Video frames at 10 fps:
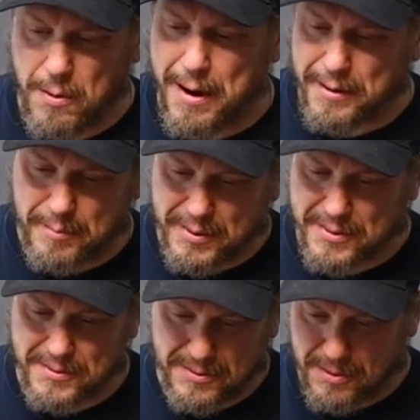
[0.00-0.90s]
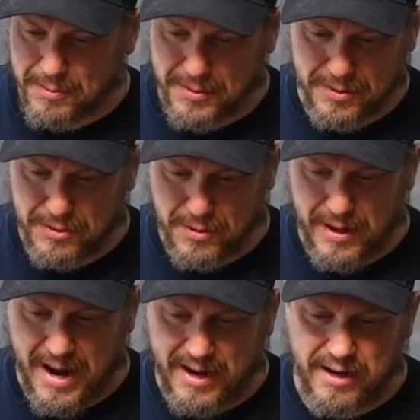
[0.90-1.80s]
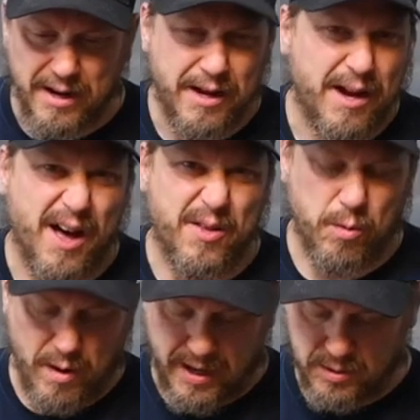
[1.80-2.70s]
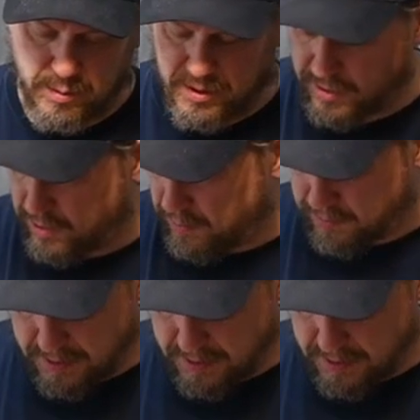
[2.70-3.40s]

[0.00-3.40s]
how to build and are really good at it. Otherwise we just use